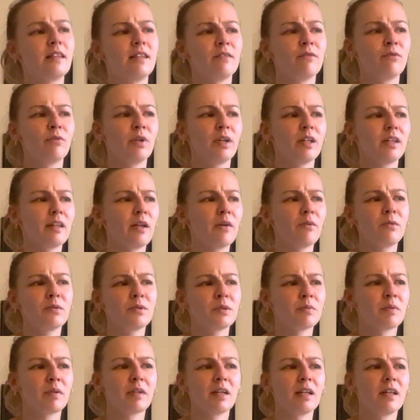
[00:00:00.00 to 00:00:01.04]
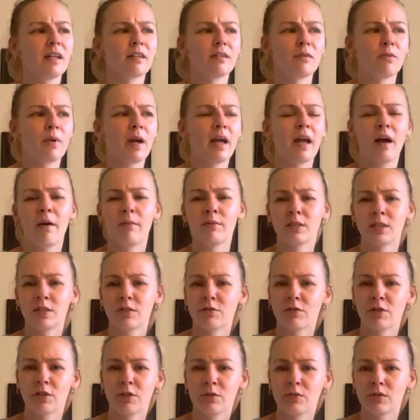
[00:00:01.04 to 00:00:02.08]
was really like the way I was
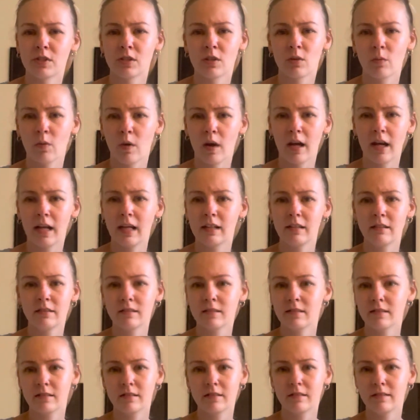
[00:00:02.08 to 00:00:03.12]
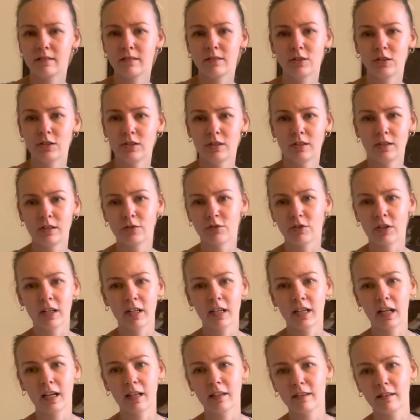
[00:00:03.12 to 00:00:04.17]
introduced to wine,
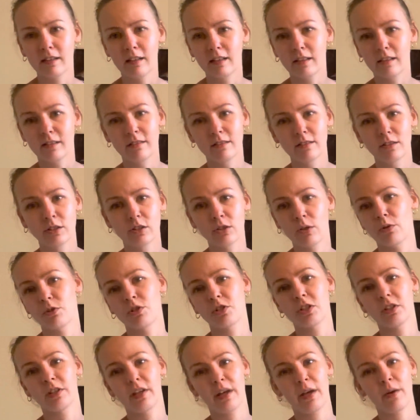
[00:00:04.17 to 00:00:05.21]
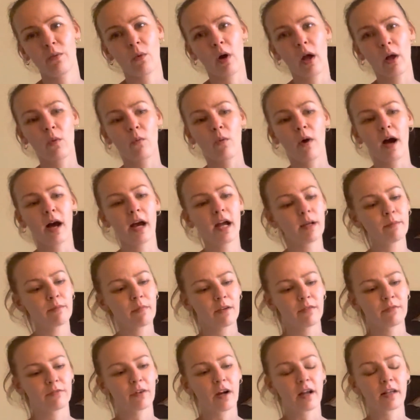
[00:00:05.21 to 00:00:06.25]
drinking socially white wine. My
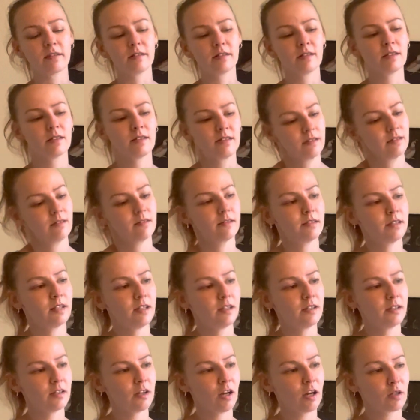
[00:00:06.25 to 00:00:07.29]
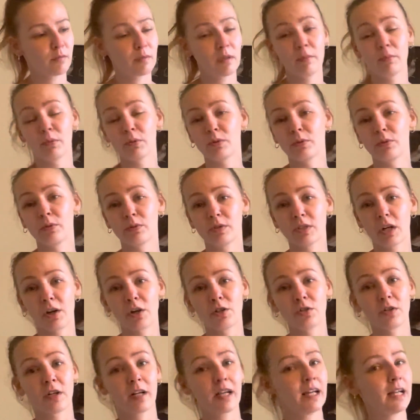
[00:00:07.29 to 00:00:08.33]
friends are the people who started
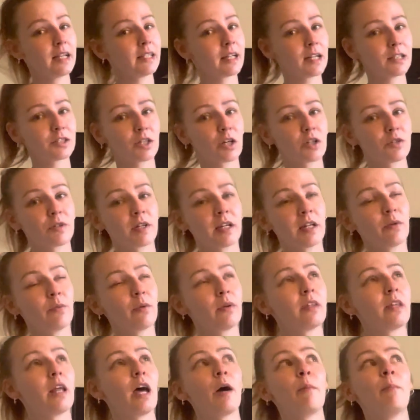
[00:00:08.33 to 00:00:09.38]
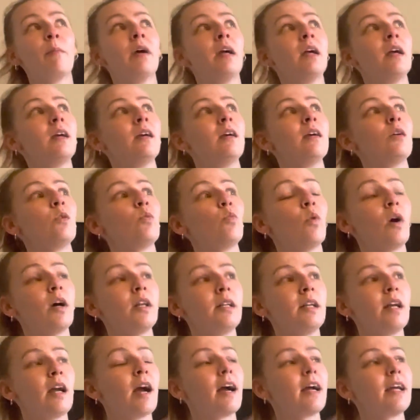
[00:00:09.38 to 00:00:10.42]
drinking it, and I started drinking it with them. One
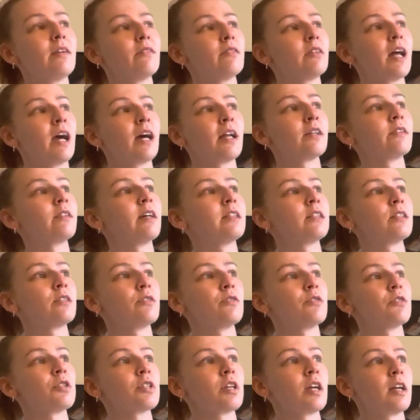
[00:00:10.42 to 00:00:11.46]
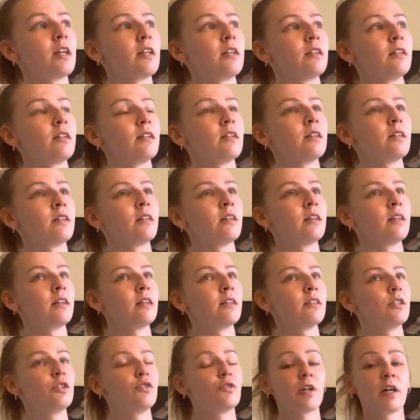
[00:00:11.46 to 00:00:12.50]
year I even had a resolution
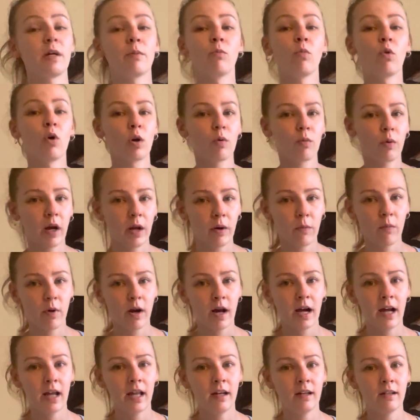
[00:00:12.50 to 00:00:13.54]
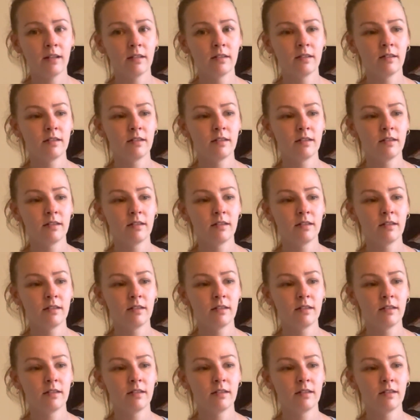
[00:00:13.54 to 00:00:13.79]
to drink more white wine